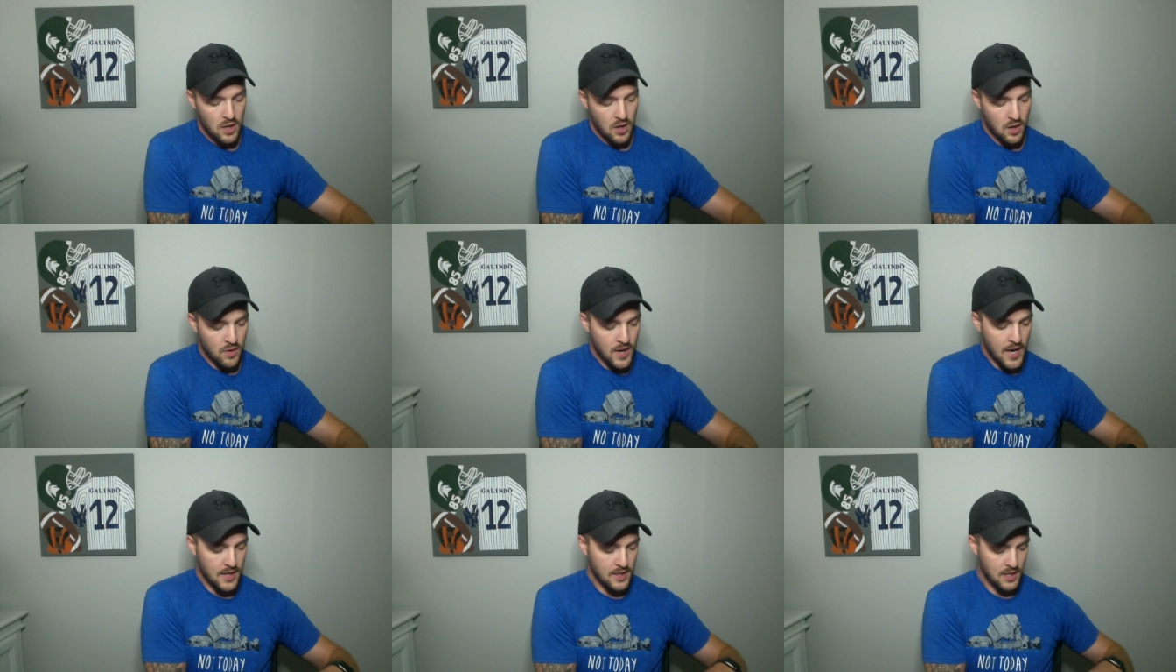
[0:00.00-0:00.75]
All
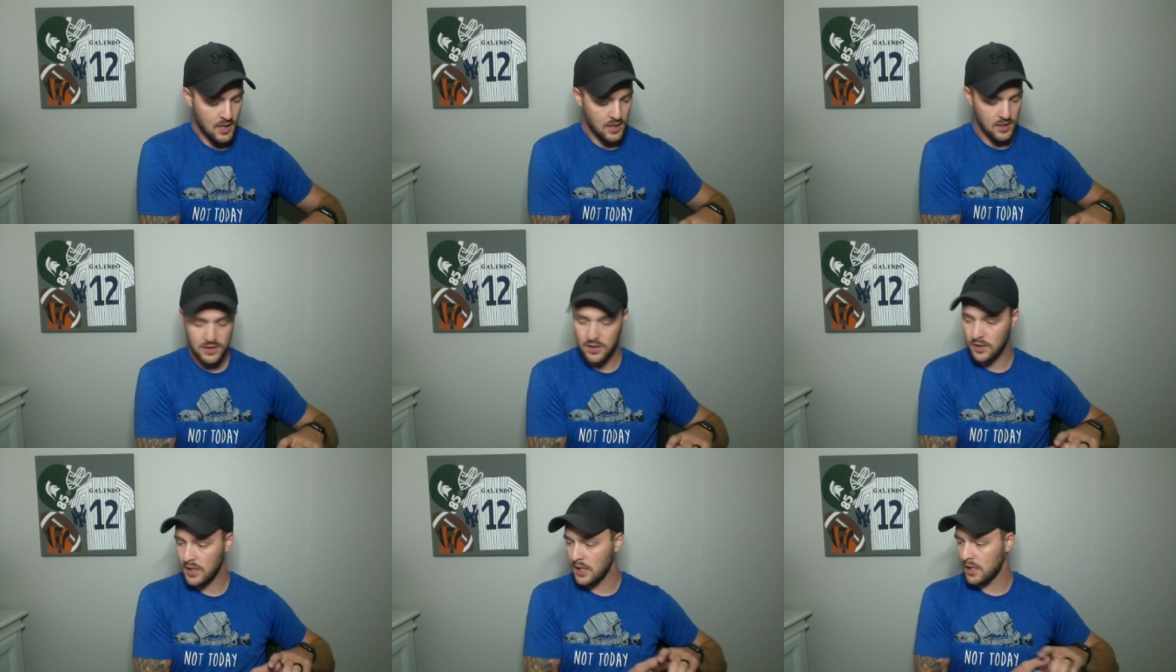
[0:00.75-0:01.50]
right.
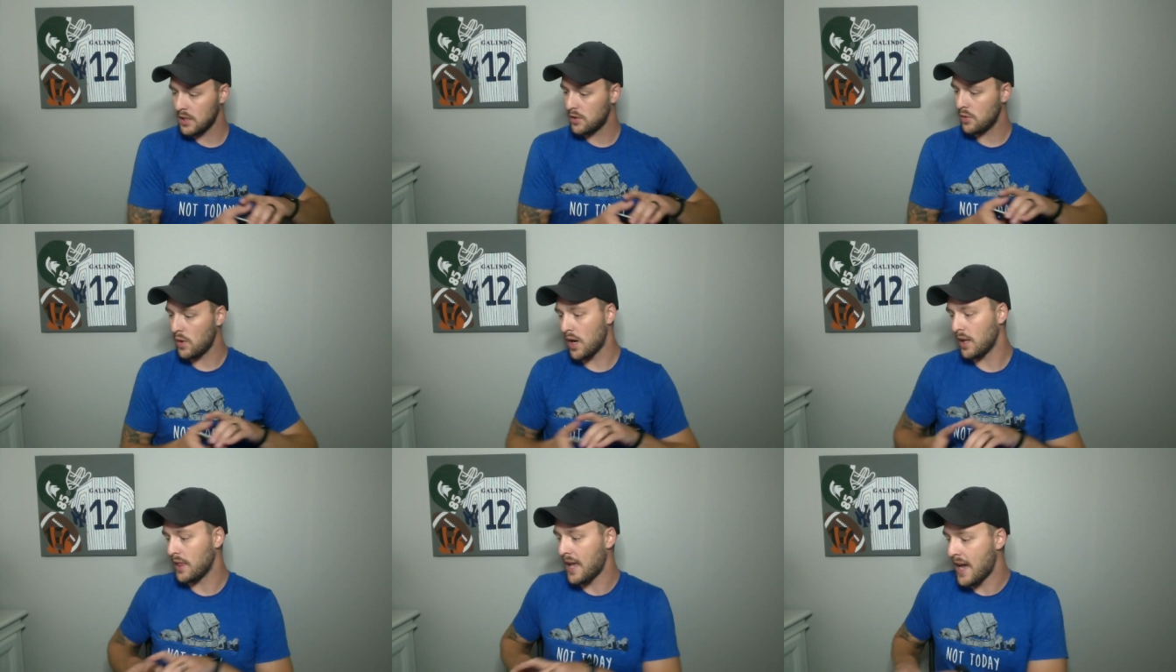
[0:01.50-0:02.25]
So getting into
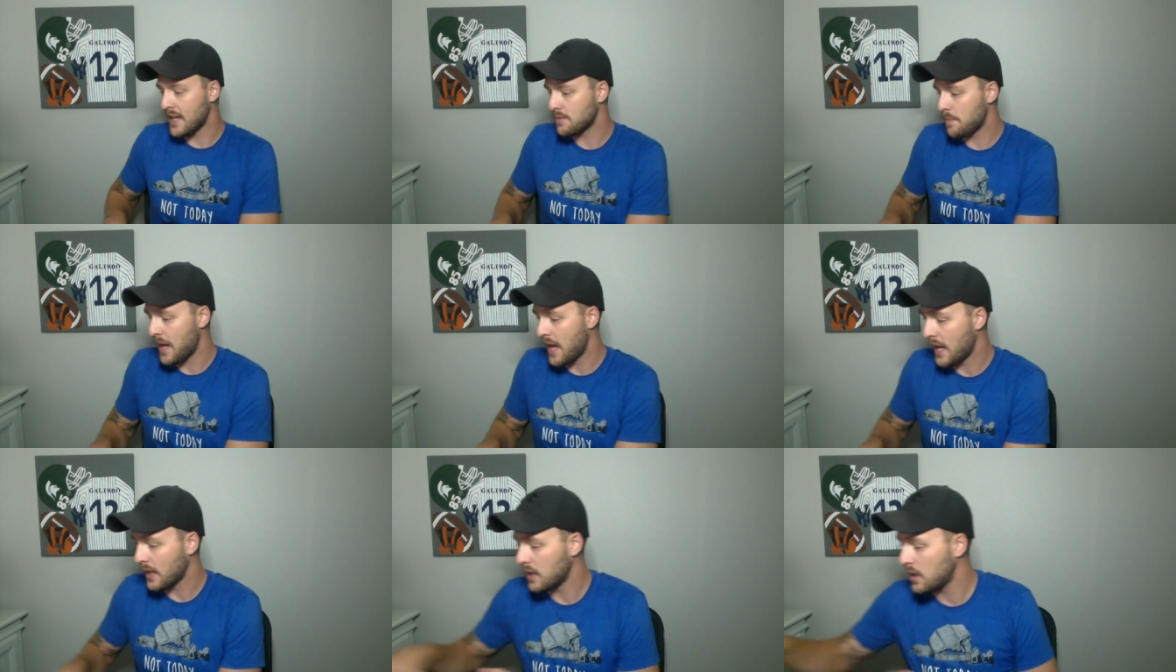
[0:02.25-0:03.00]
our last
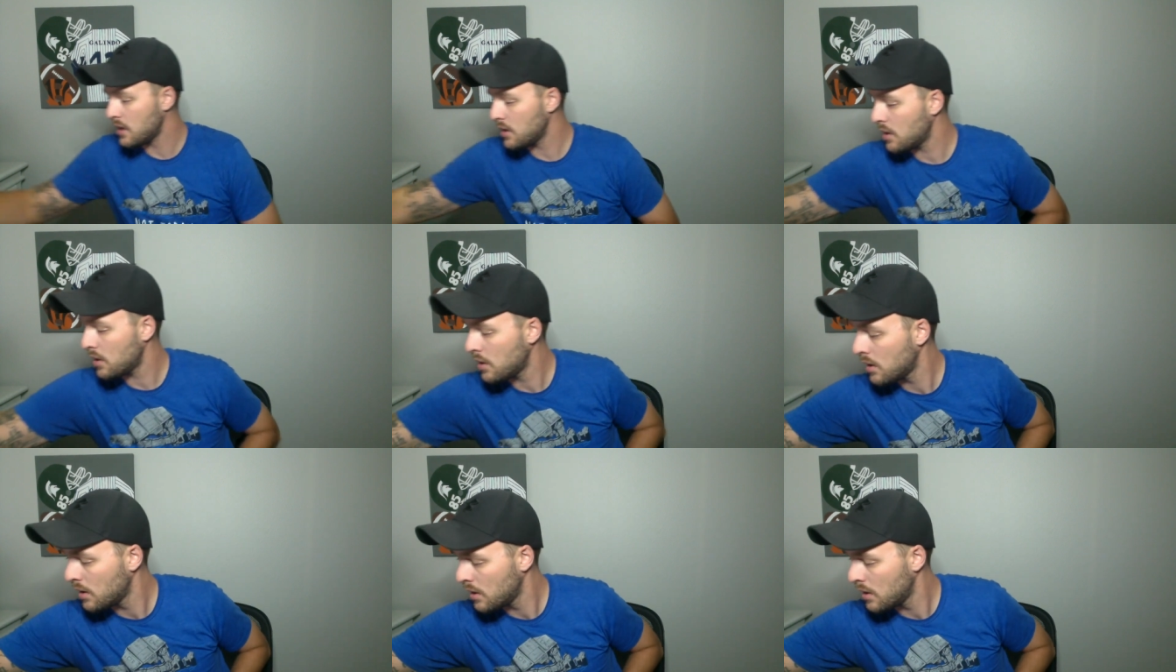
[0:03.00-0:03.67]
pack here.